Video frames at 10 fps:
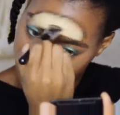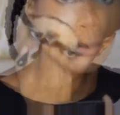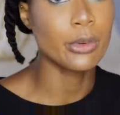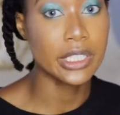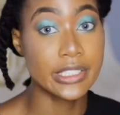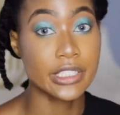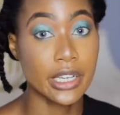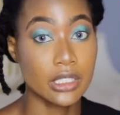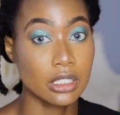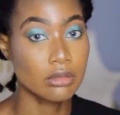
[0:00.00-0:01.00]
We're really
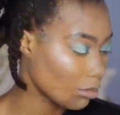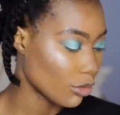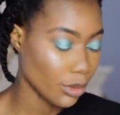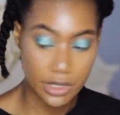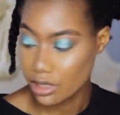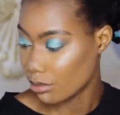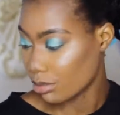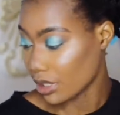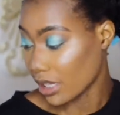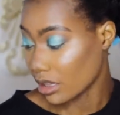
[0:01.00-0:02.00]
shiny. I'm going to
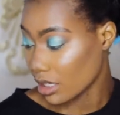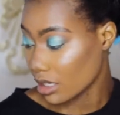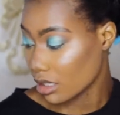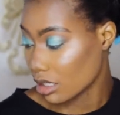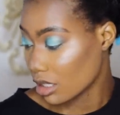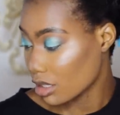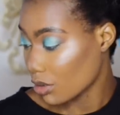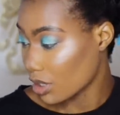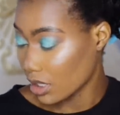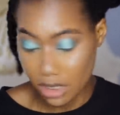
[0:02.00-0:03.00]
blend this
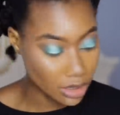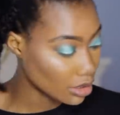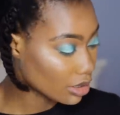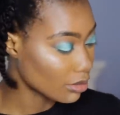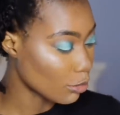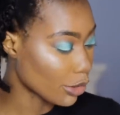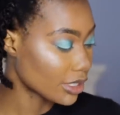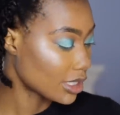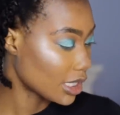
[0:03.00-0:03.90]
so that it looks more